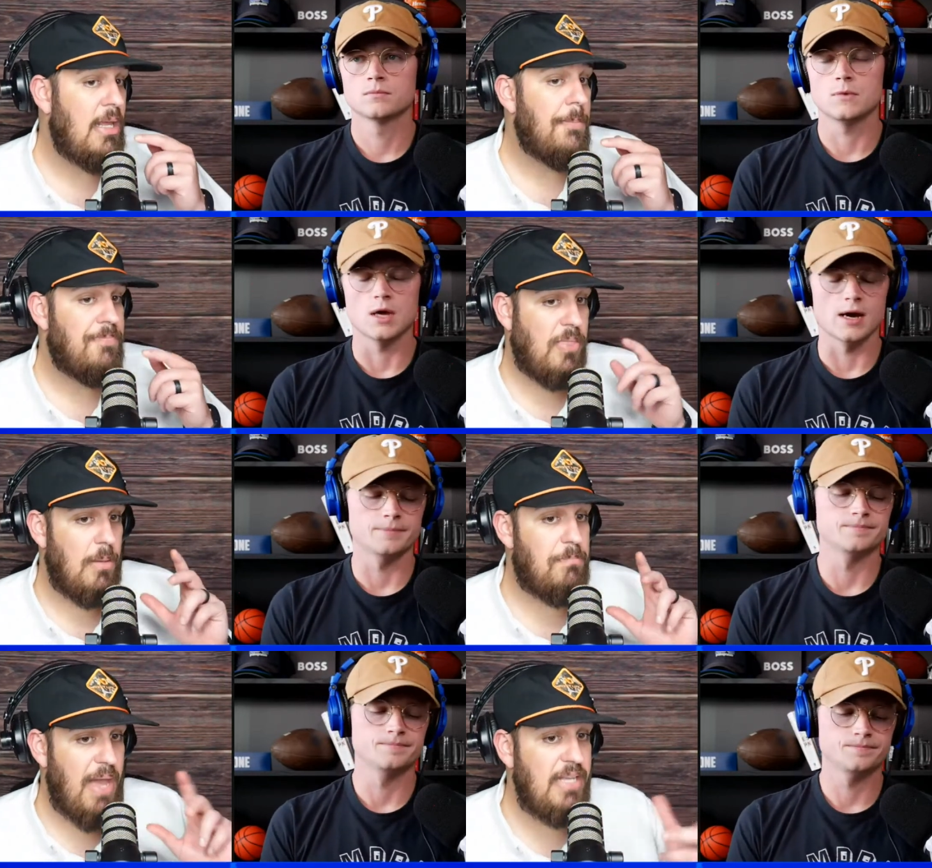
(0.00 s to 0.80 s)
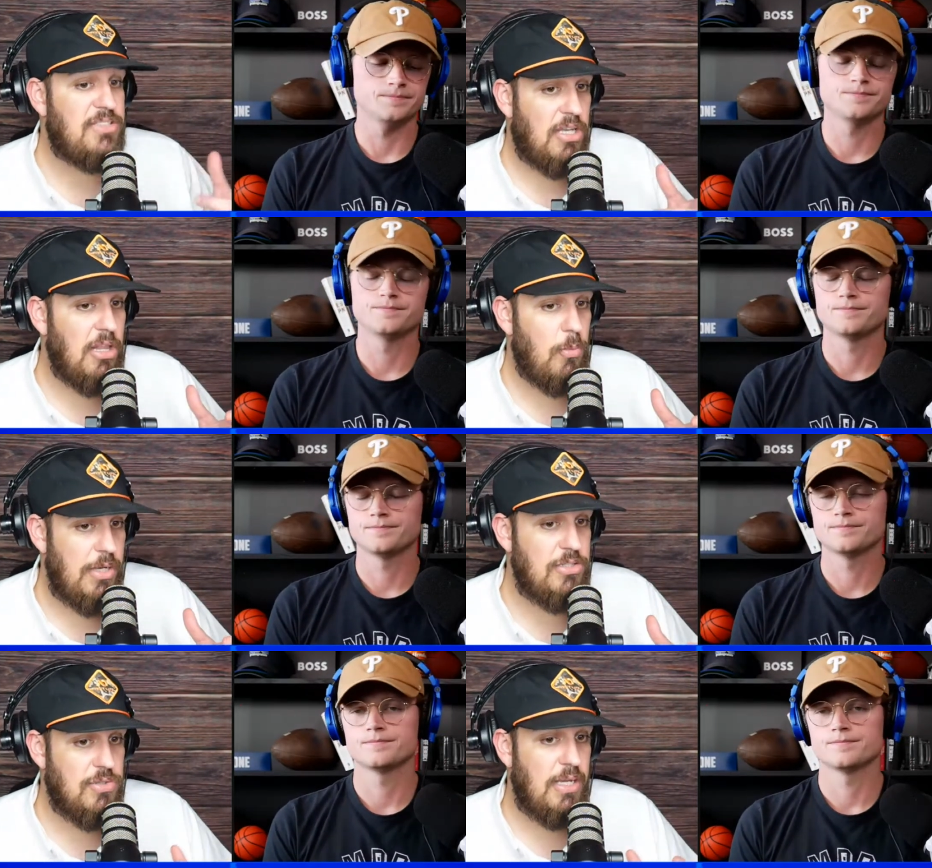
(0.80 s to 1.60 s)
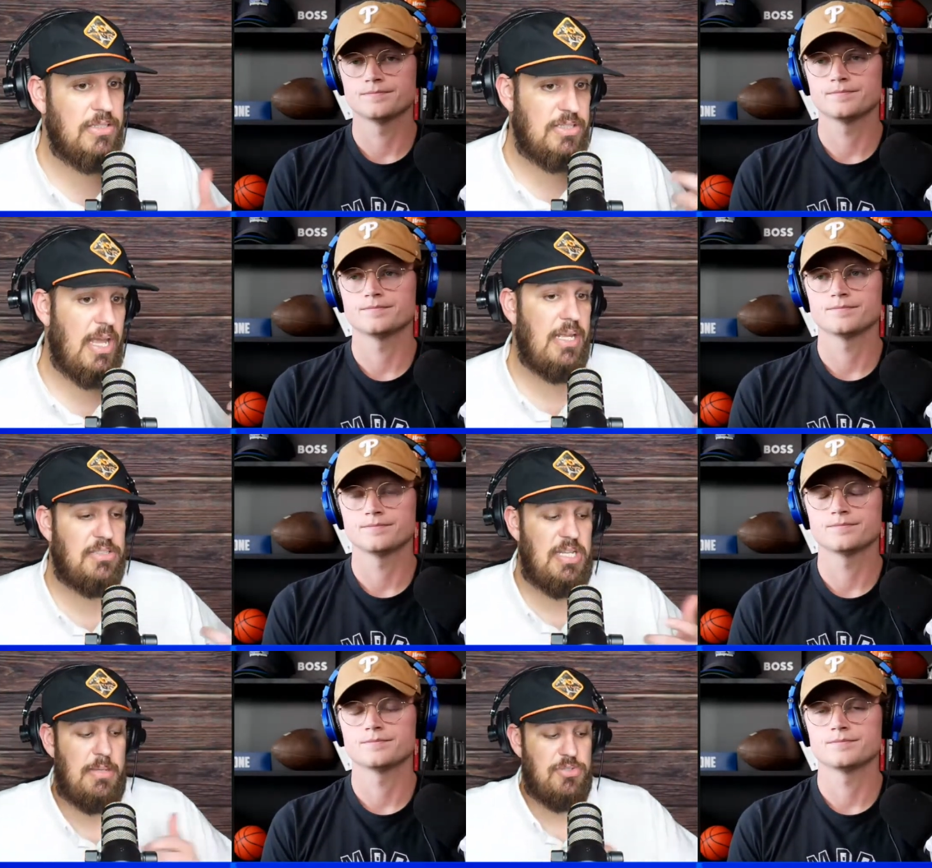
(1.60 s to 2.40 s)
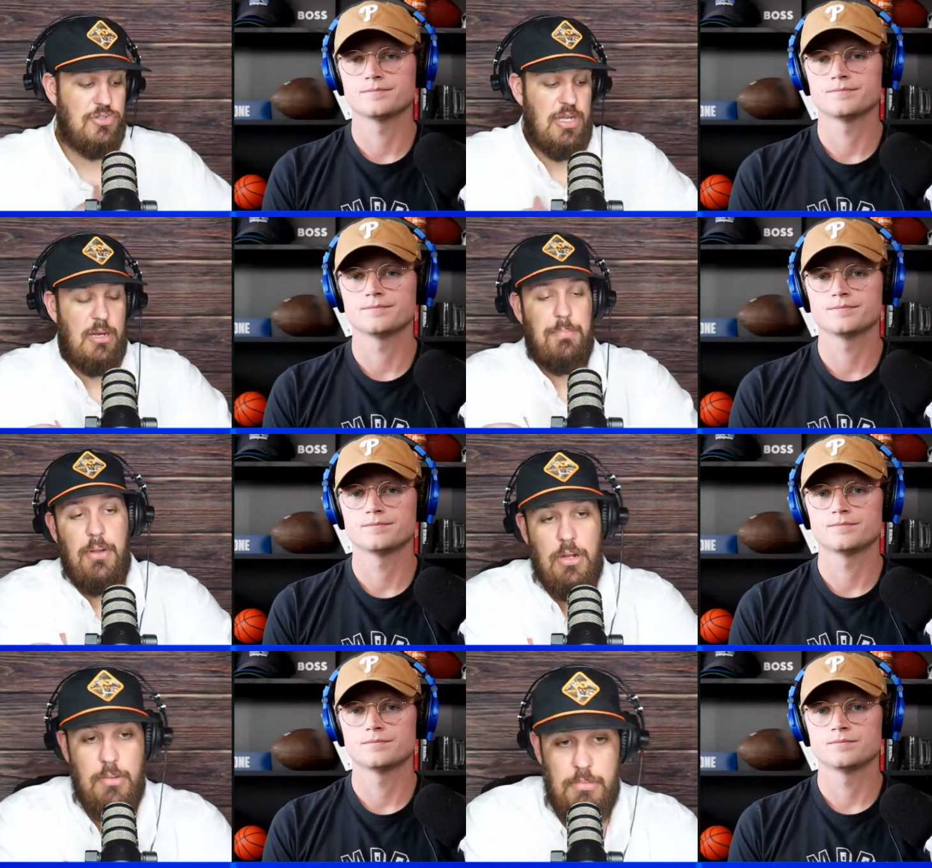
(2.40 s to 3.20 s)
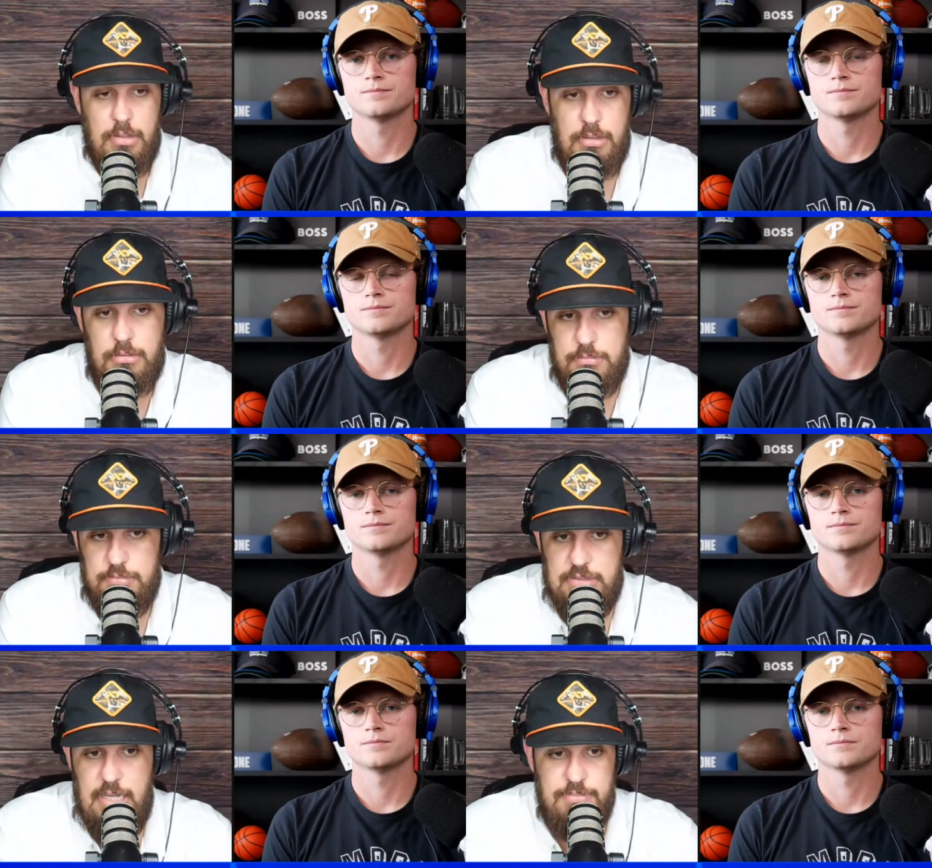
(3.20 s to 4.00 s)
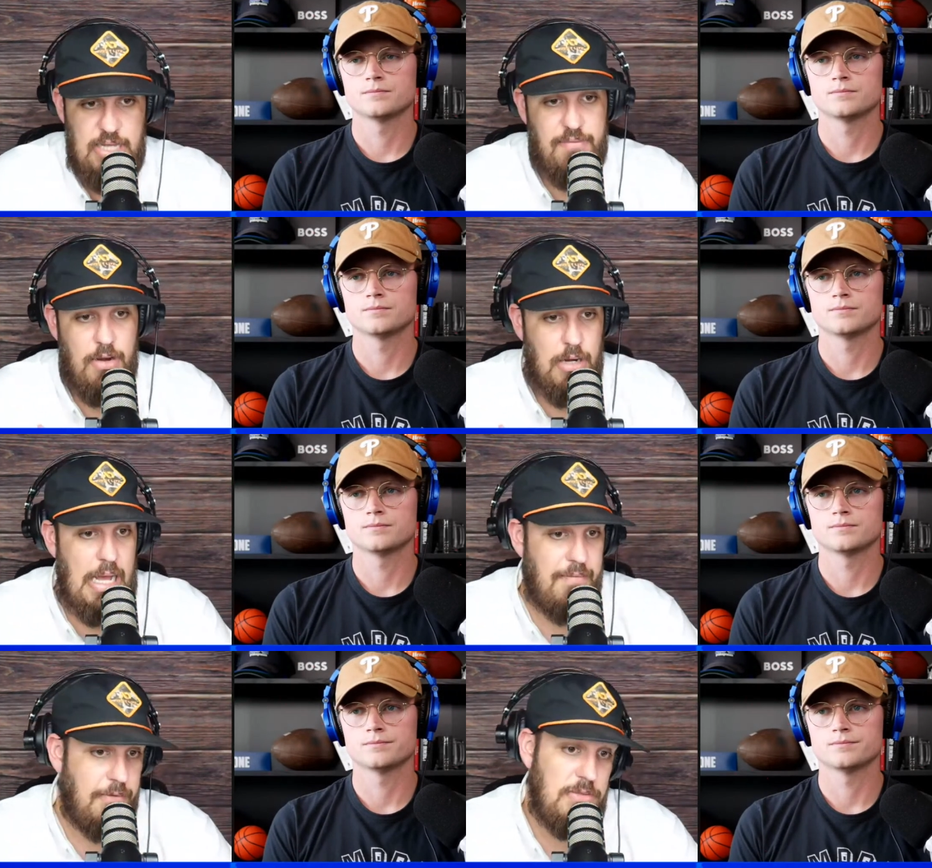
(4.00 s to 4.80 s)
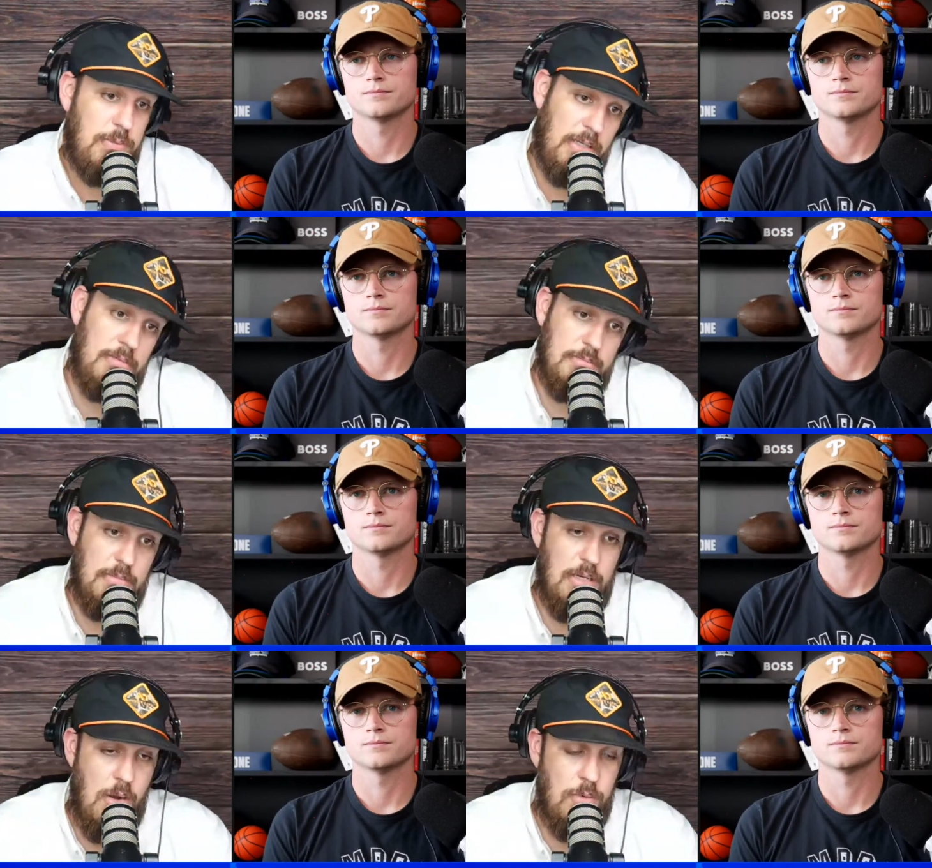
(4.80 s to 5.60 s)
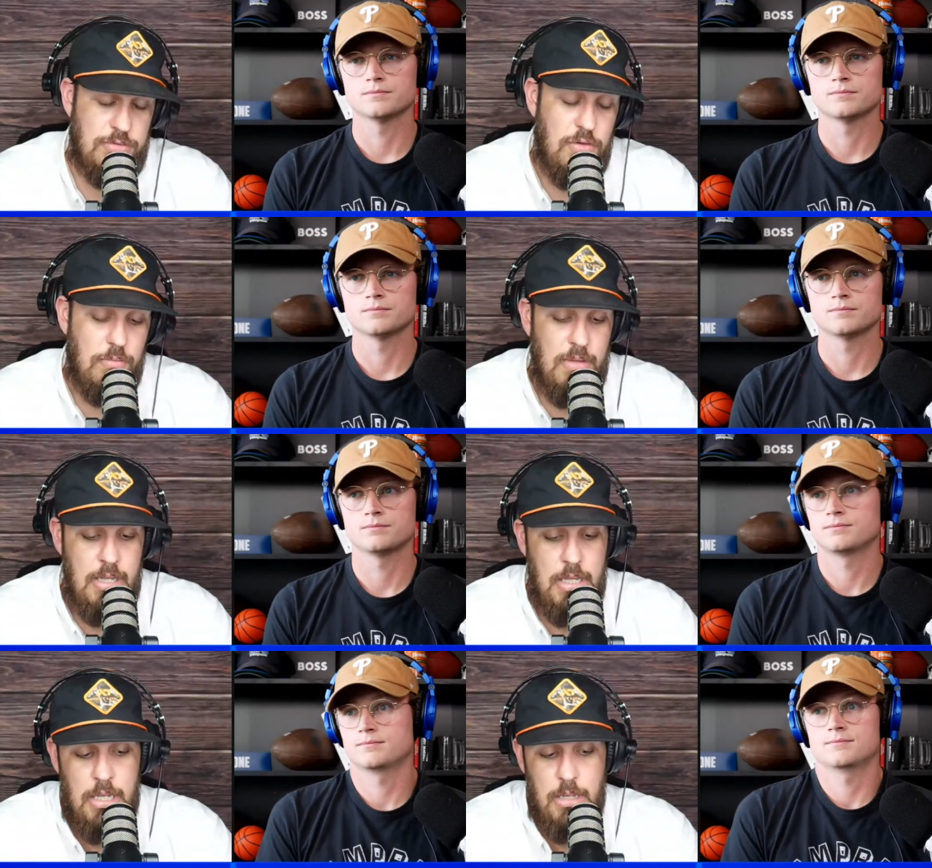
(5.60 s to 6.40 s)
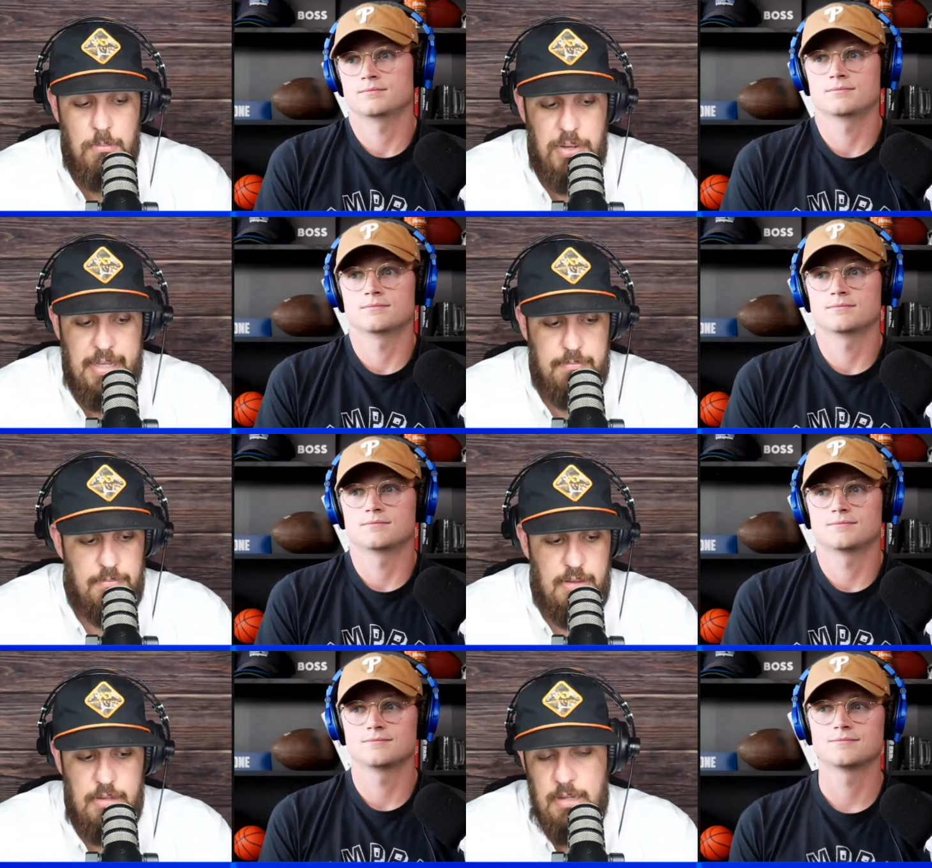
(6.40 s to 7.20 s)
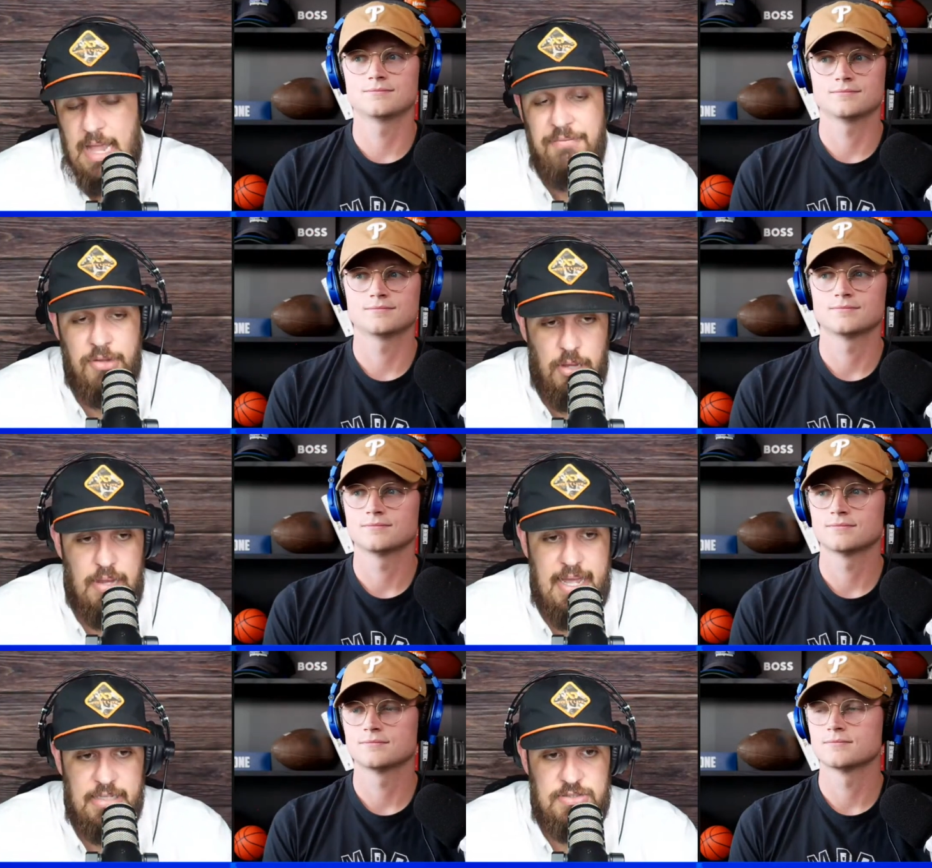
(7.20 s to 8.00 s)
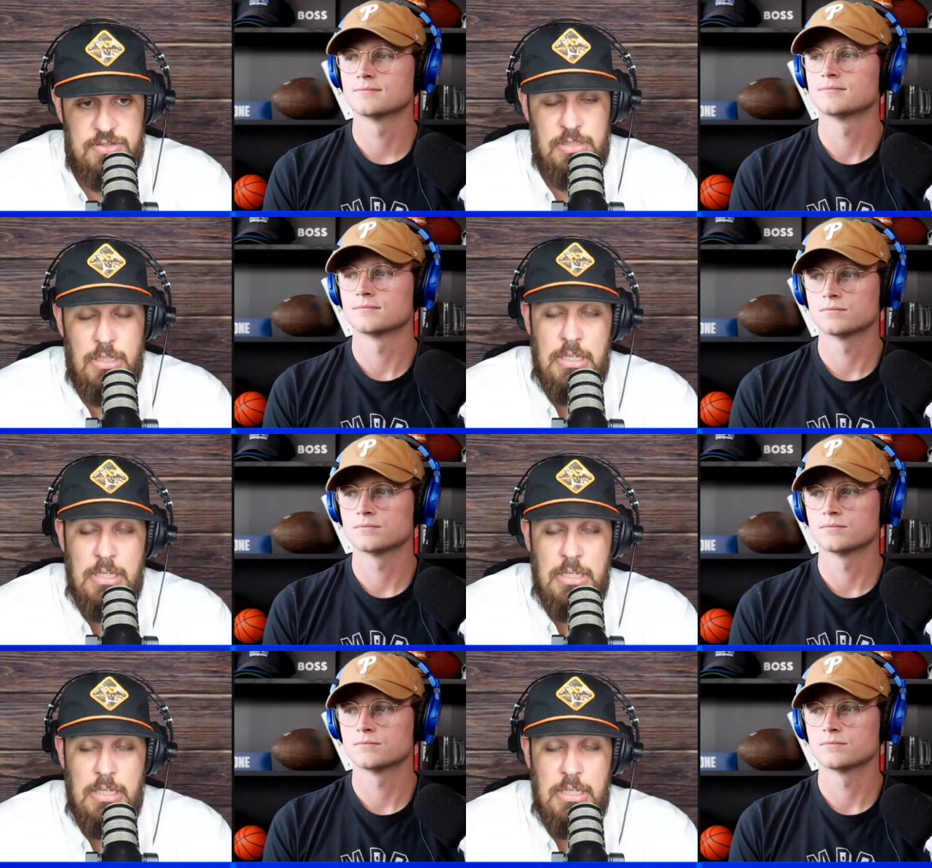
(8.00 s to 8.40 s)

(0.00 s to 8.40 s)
Speaker 1: yeah basically what he's trying to say is teams are trying to pluck teams out of our conference well they're going to but nevertheless